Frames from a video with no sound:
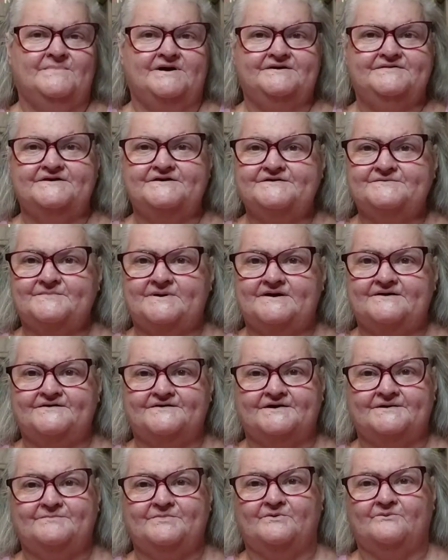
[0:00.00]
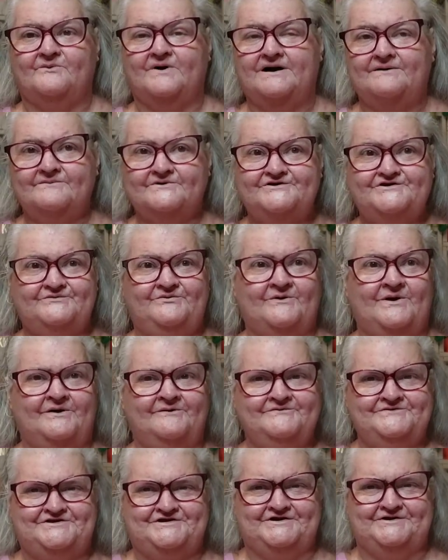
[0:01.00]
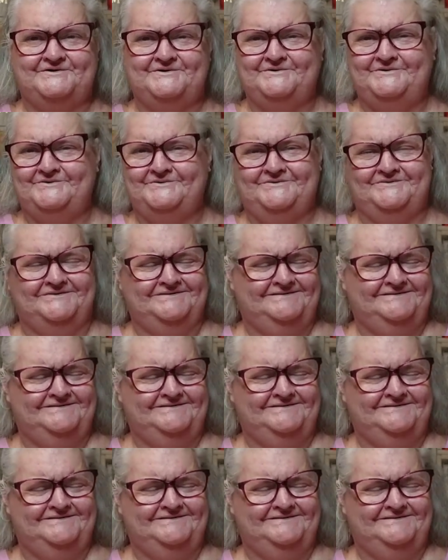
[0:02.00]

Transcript: make this mess up, and why would you want to?